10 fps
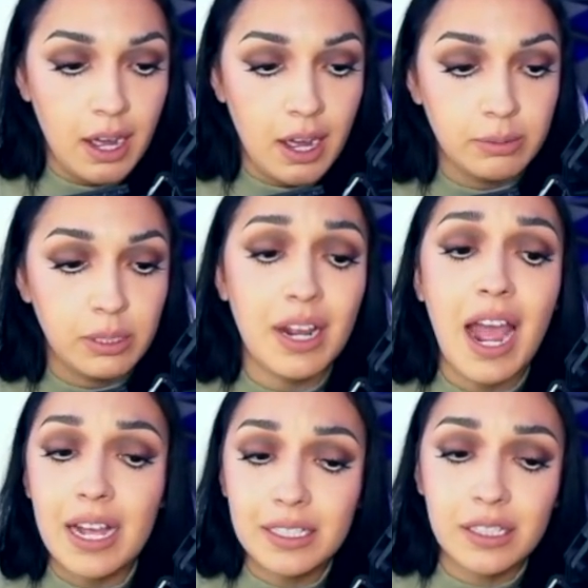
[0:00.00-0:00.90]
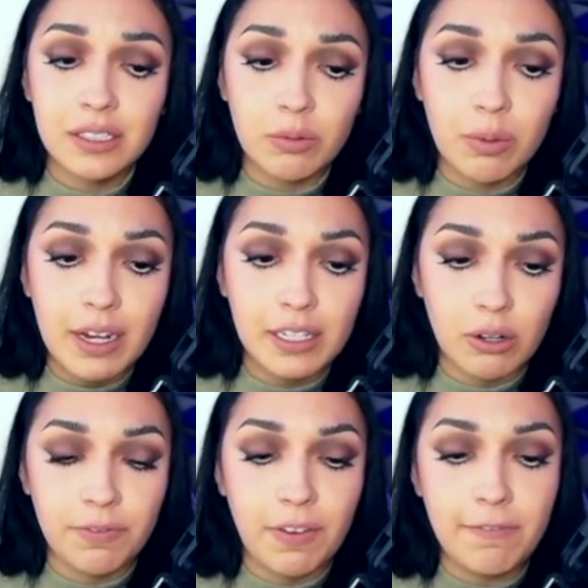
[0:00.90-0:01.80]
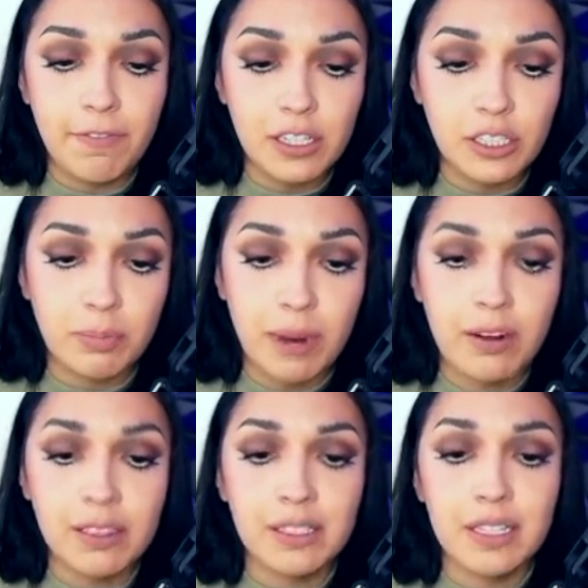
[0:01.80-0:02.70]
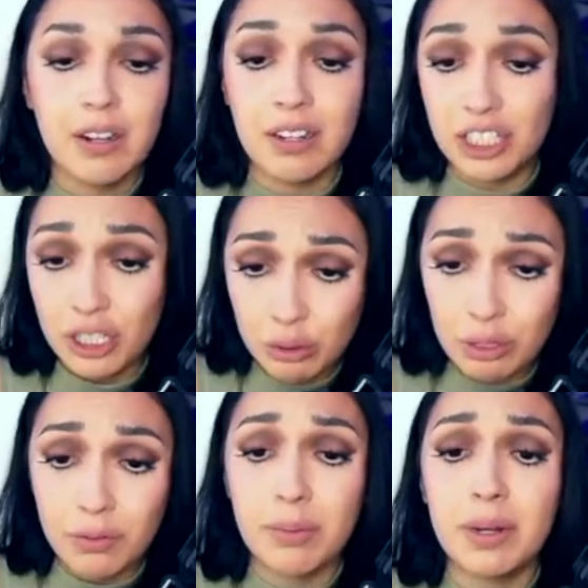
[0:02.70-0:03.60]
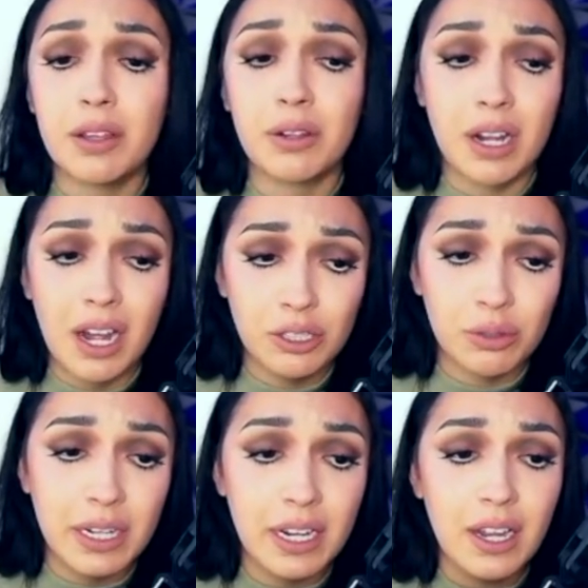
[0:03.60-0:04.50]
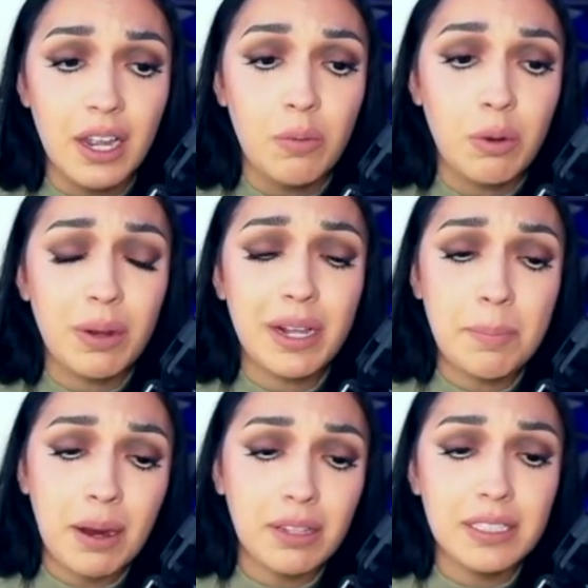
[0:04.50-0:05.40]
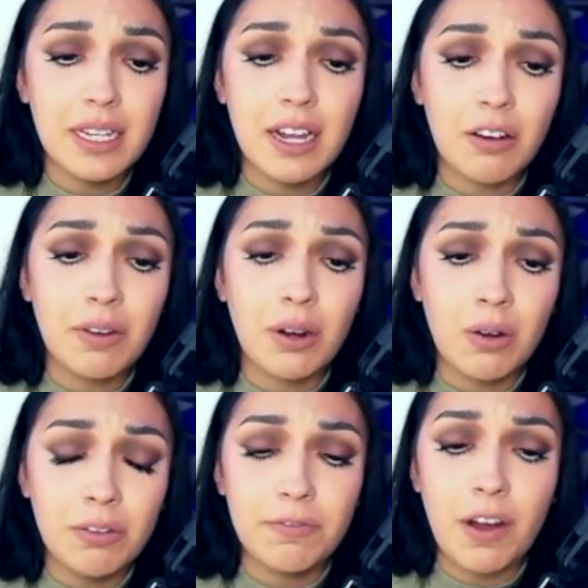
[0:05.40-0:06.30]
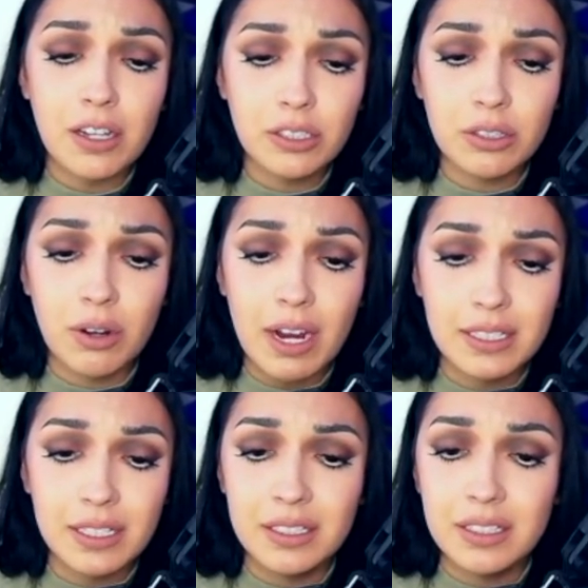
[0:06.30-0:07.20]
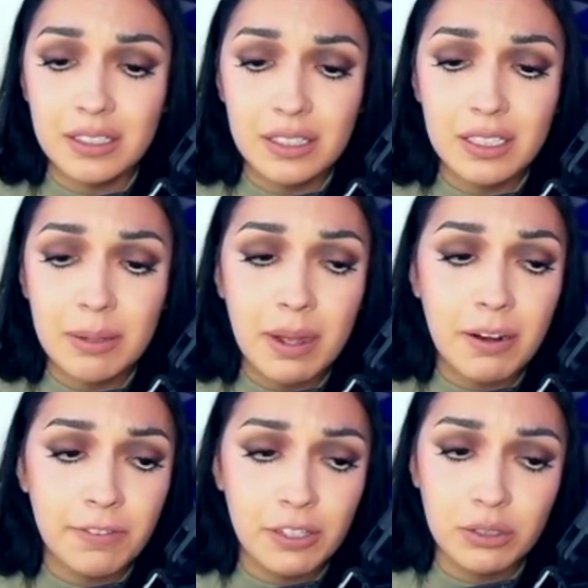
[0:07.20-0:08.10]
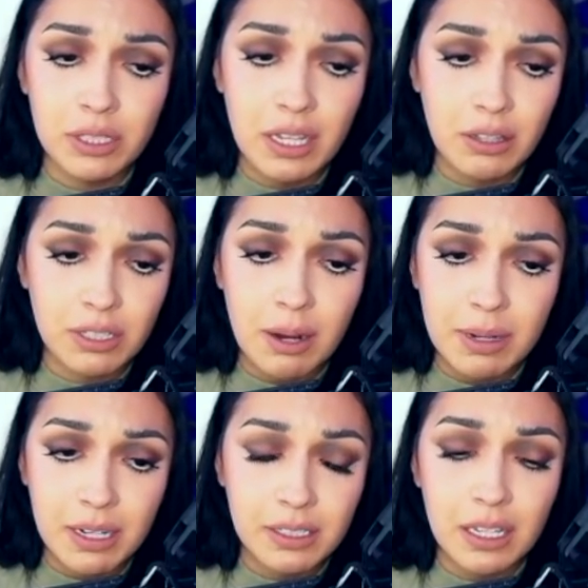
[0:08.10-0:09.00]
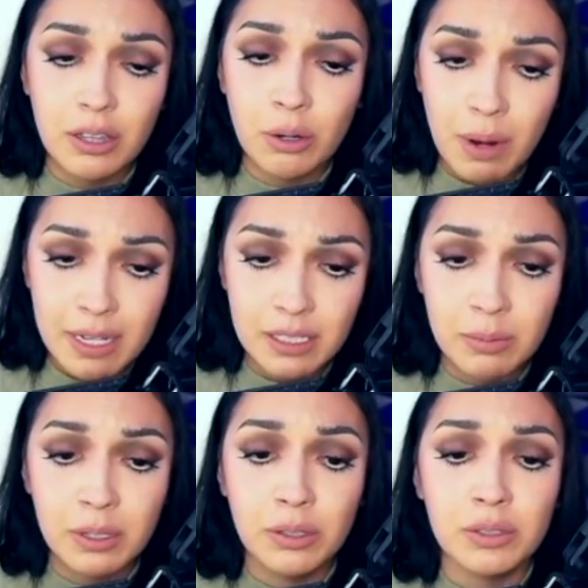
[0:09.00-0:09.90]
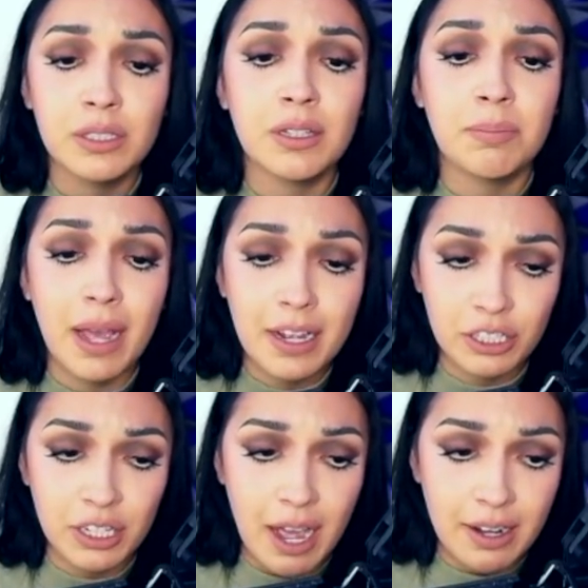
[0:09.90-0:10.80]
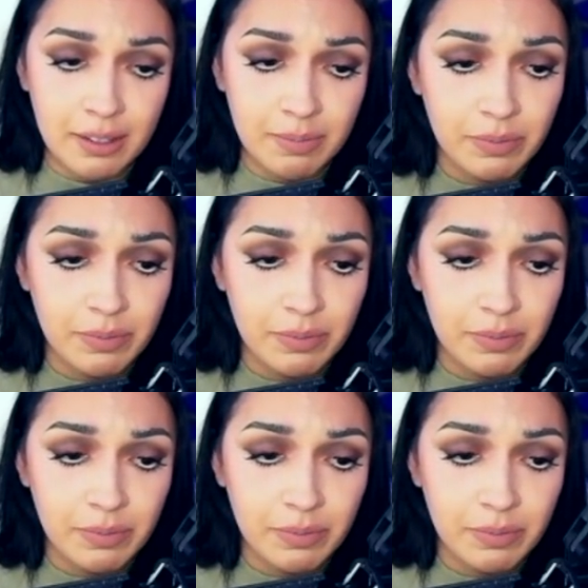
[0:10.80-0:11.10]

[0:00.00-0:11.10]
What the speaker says: So to ask us already certified foster parents to take on children from another country when we can barely take care of our own foster crisis doesn't seem beneficial to either side, because either way, someone loses a bed, she added.